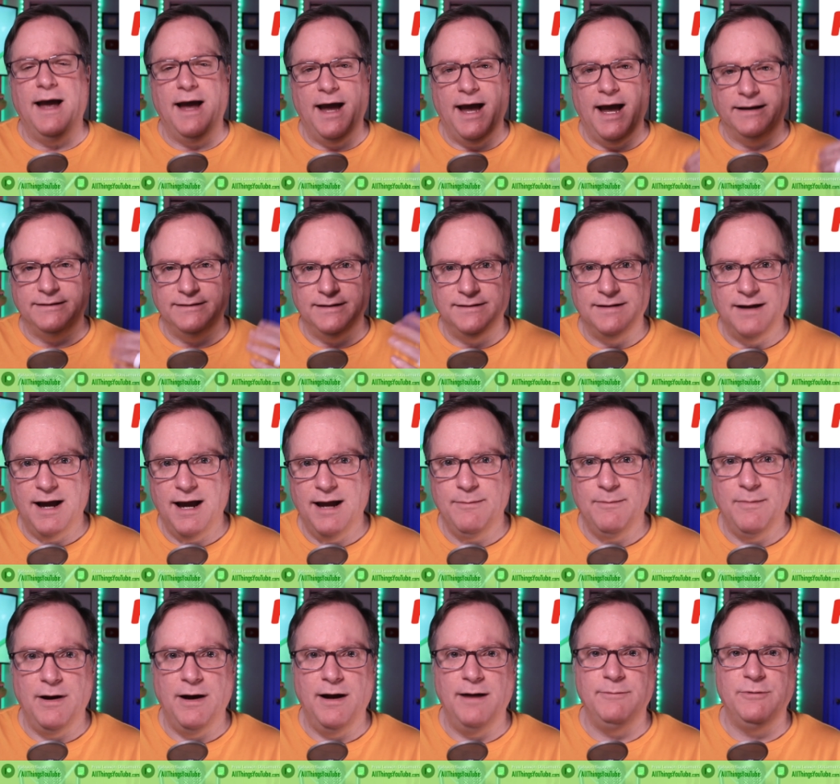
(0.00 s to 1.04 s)
At the
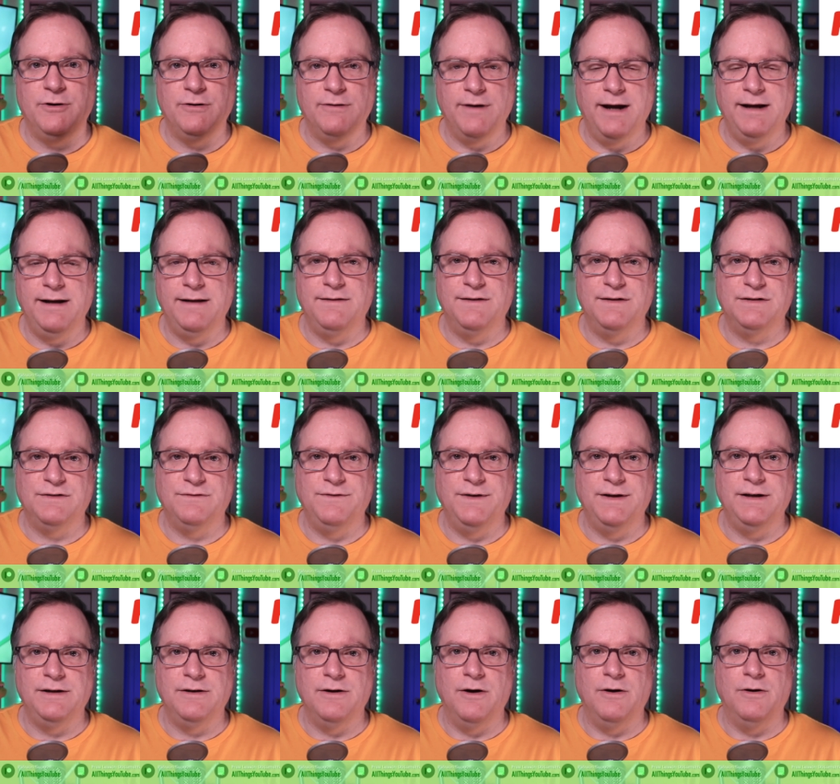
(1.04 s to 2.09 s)
time I'm creating this
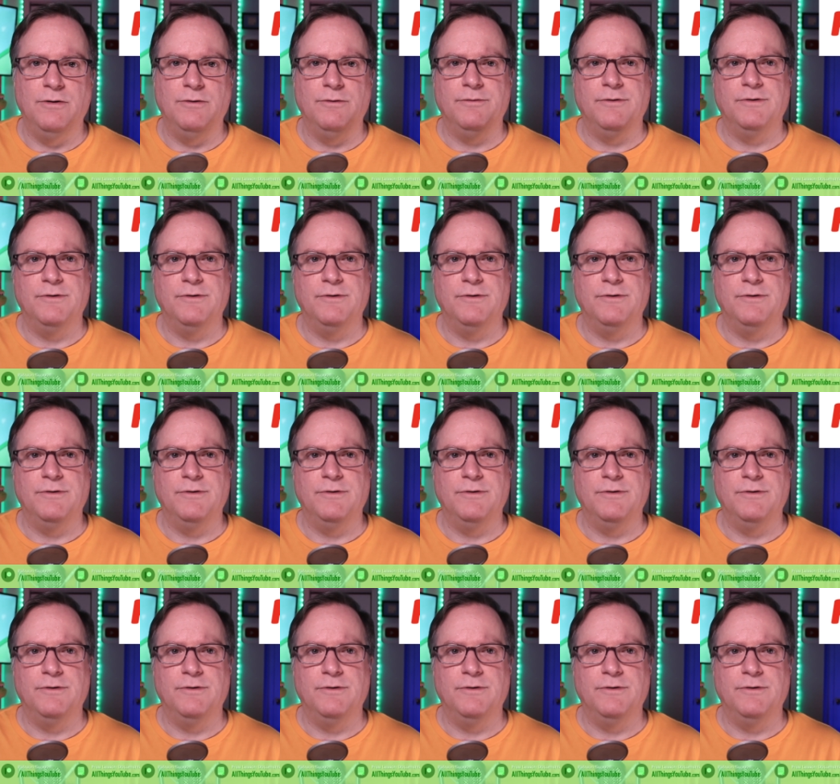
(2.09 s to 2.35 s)
video,